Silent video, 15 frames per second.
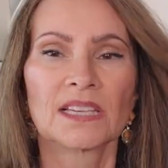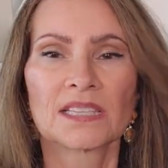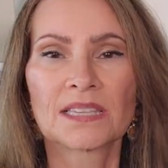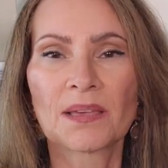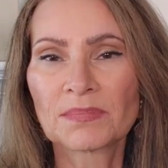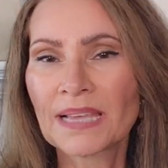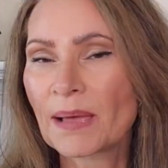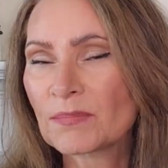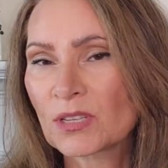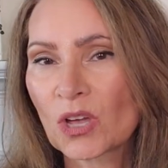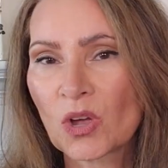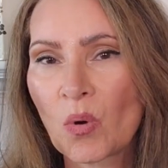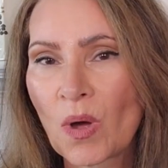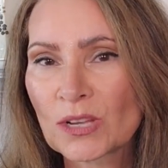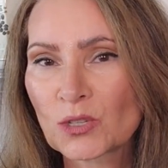sometimes
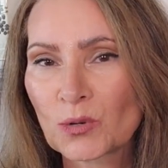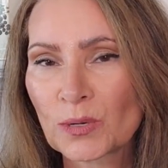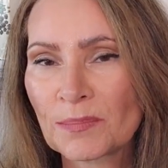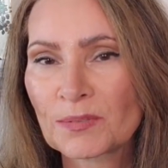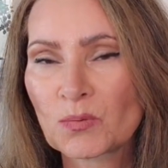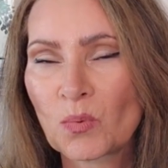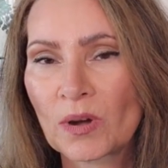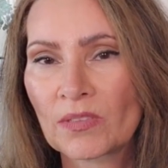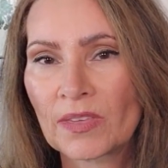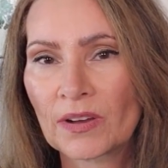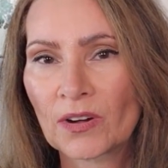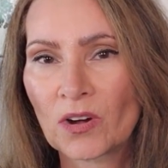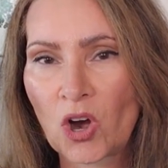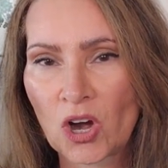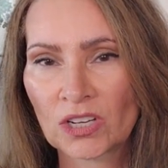I'll go on trips where
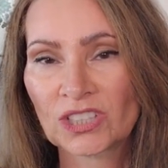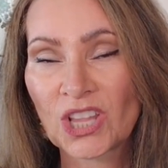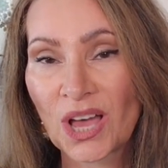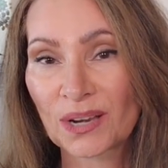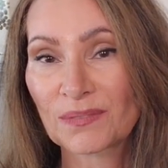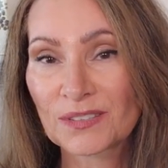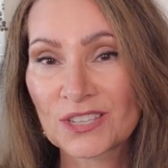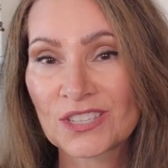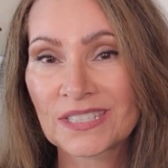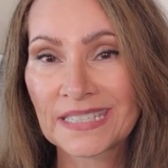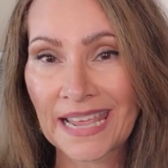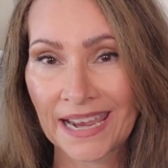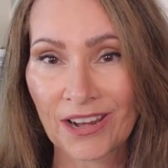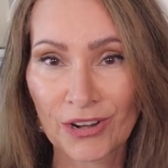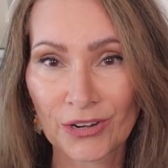there are a lot of
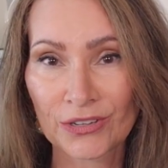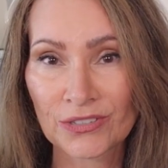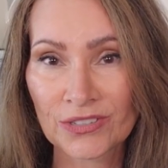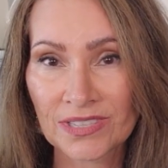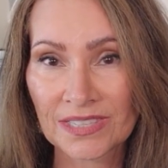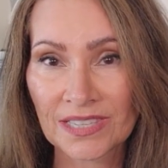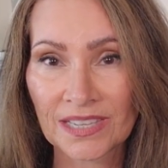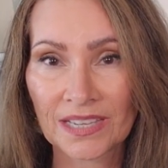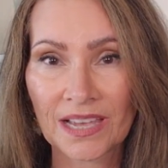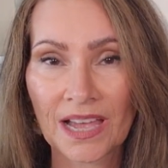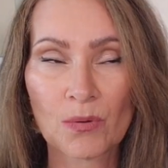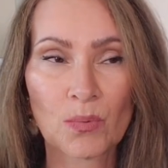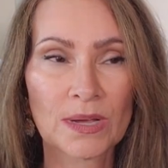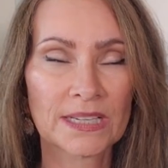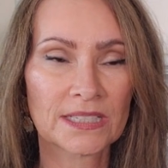stairs. I
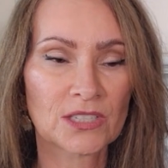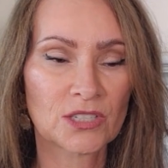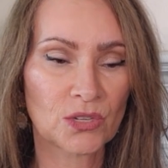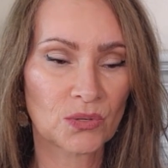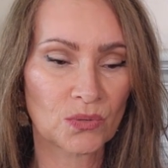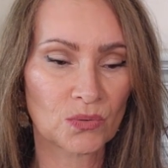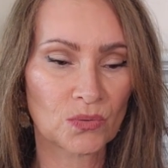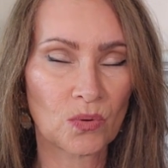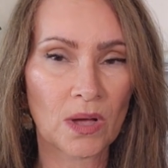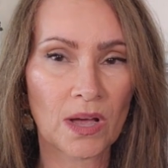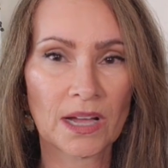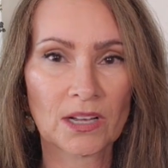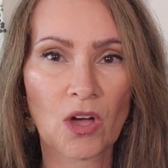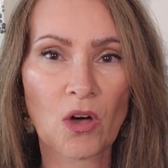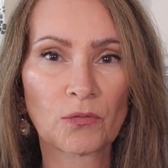went to
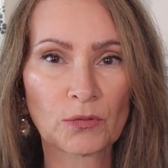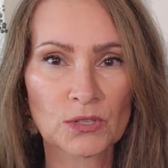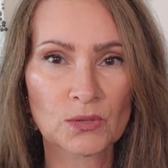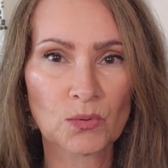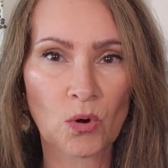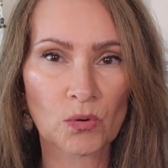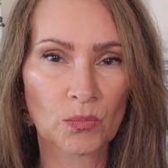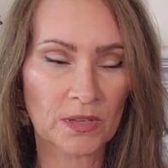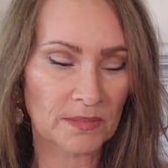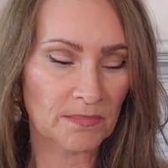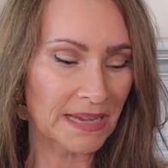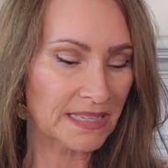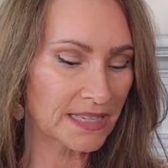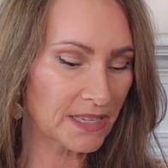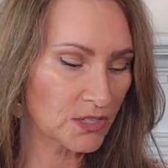a golf resort with
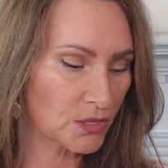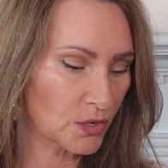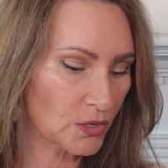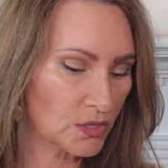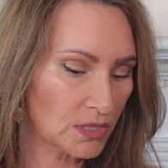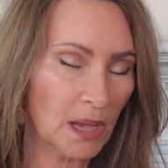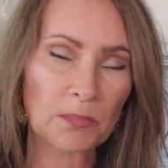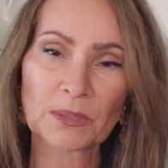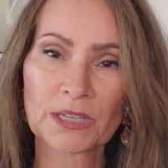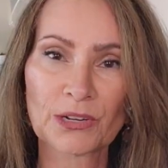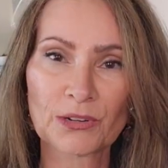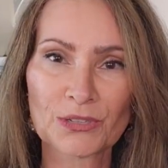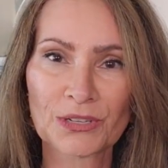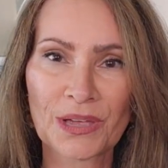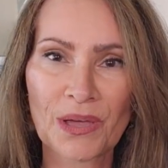my sisters a couple of
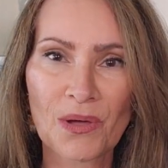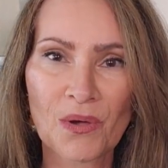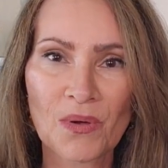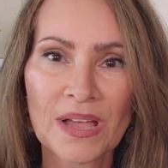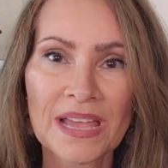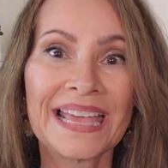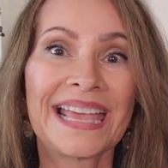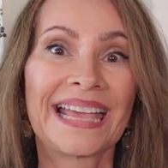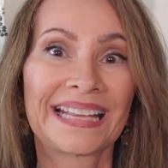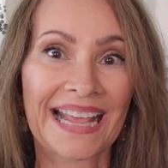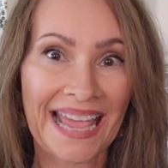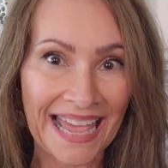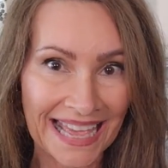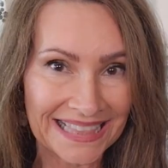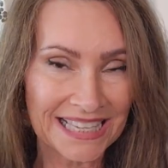years ago, and I
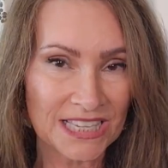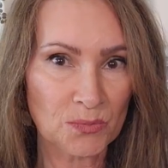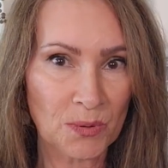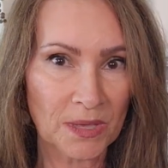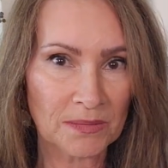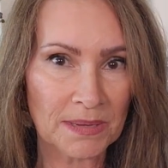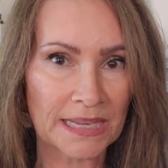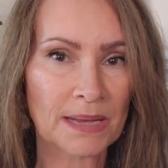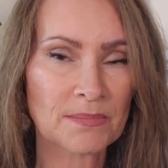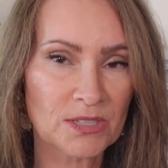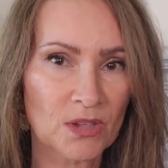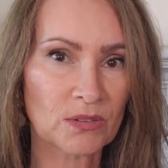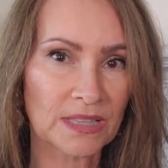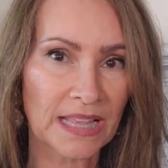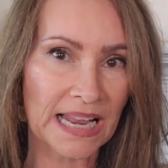had these with me, and I'm
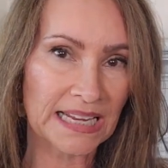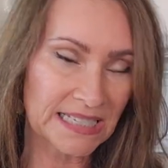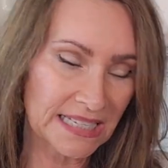so glad I